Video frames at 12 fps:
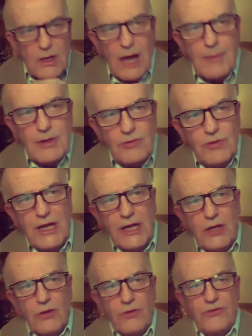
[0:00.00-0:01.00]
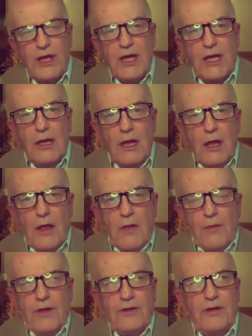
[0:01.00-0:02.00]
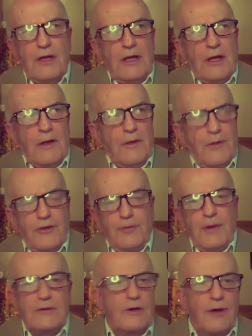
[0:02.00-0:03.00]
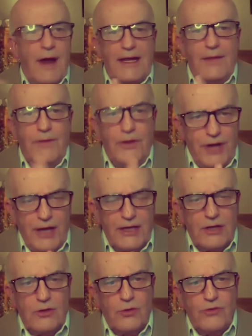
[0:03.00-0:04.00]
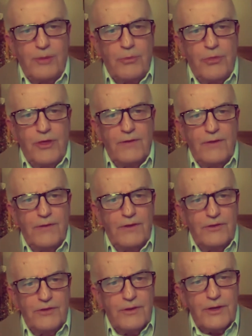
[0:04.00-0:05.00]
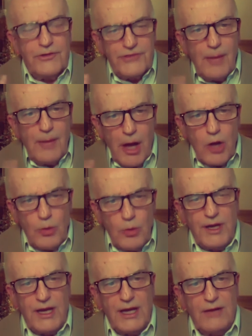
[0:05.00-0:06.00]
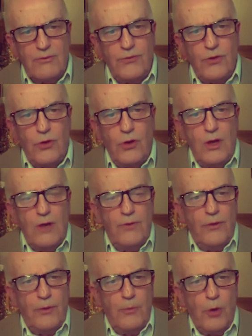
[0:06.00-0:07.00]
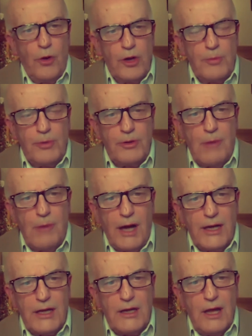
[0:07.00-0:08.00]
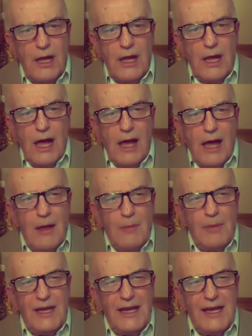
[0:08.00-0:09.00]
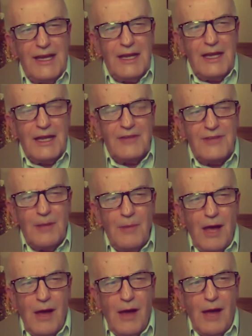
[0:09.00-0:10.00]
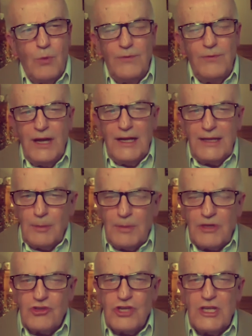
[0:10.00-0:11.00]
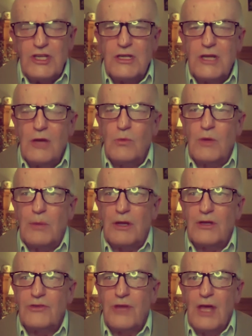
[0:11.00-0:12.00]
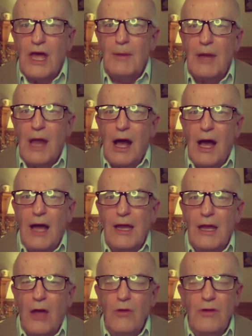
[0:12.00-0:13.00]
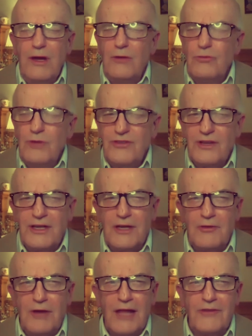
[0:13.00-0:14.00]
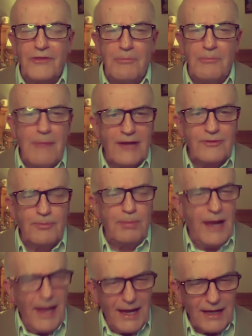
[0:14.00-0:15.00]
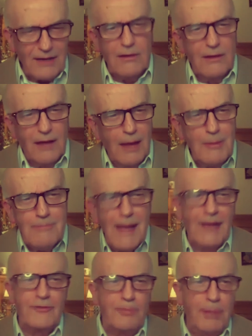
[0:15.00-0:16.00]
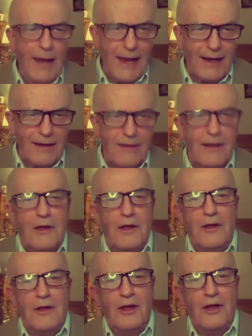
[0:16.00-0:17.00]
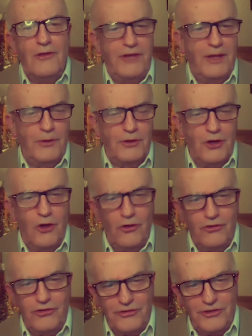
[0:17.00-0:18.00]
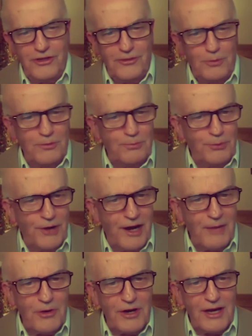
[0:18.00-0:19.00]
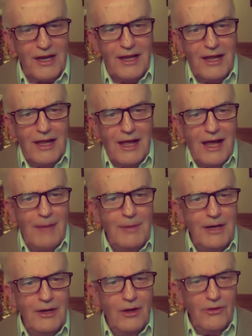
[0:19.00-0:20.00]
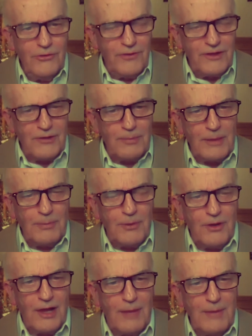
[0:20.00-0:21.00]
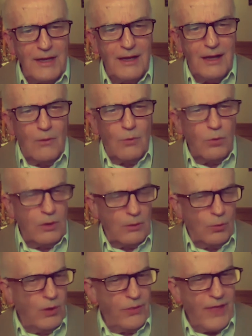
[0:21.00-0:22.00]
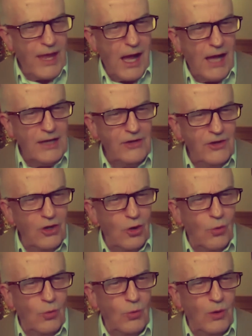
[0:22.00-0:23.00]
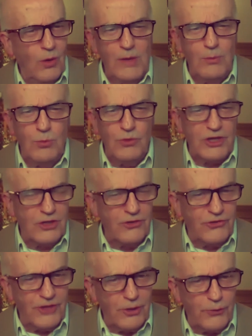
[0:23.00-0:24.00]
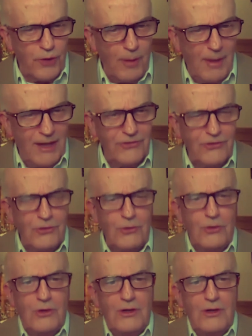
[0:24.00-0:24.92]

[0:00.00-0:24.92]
I mean, really, you're saying that there's been a crack in the dike or something that there's a, there's some opening for for the more open mind uh, but it, it, it somehow I, we feel a little bit cheated don't we because i mean i only recently realized that max planck i mean max planck had said that consciousness was primary i mean and lots of these people i mean were they hiding or were we was it concealed from us or